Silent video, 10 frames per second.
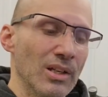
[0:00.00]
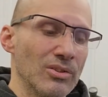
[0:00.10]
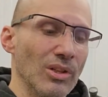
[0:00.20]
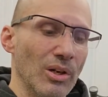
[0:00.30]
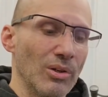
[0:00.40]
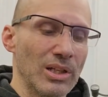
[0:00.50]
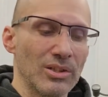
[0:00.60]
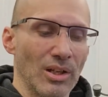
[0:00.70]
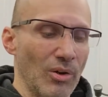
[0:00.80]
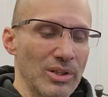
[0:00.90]
So
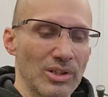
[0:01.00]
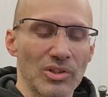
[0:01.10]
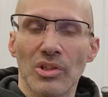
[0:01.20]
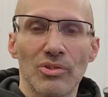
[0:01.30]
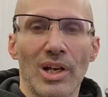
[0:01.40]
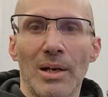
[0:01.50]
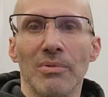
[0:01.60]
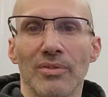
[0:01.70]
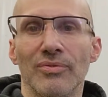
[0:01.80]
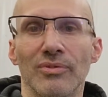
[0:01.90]
he always does a good
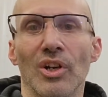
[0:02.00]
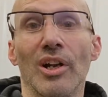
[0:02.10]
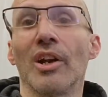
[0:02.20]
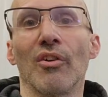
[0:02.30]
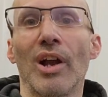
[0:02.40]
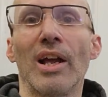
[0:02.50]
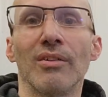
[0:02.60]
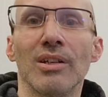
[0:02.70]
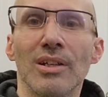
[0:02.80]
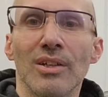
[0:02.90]
job of turning it
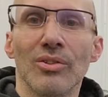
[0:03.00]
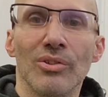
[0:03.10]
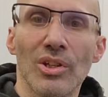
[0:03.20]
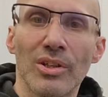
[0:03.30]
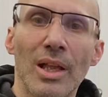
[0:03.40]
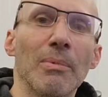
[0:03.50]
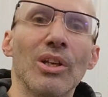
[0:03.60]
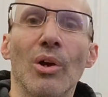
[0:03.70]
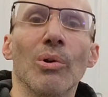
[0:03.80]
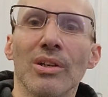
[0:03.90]
around. So just let me
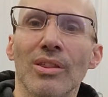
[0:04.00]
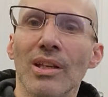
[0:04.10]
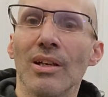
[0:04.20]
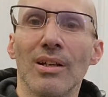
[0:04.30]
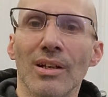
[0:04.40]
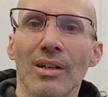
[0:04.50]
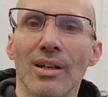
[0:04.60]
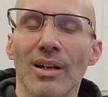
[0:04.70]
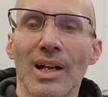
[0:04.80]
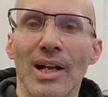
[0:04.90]
know what you think
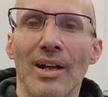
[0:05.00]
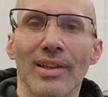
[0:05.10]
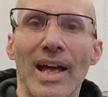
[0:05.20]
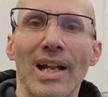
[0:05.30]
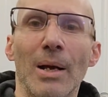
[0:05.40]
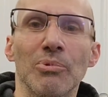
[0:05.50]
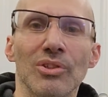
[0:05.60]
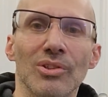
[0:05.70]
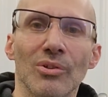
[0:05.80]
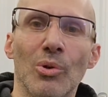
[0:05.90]
uh, kind of on that
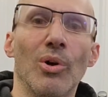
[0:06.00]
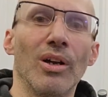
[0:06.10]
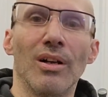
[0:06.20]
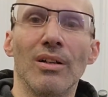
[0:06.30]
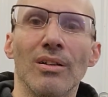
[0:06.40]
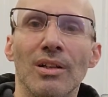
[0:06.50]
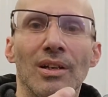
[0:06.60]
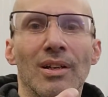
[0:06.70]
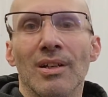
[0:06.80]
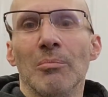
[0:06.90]
option. So coil,
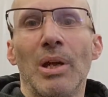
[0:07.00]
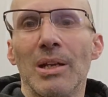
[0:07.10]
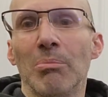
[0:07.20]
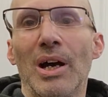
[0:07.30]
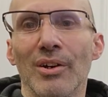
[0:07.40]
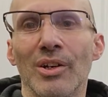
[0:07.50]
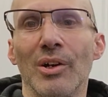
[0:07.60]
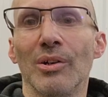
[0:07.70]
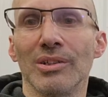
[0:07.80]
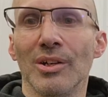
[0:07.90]
paint, powder
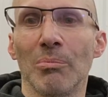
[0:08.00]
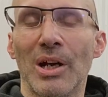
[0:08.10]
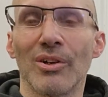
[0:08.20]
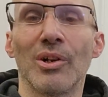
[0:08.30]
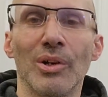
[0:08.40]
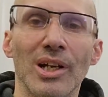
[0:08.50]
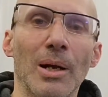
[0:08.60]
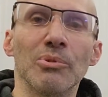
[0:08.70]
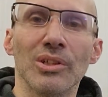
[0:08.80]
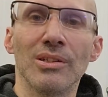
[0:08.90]
coat, you know, powder coating
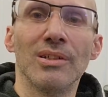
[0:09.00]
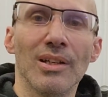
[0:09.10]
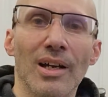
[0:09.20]
option.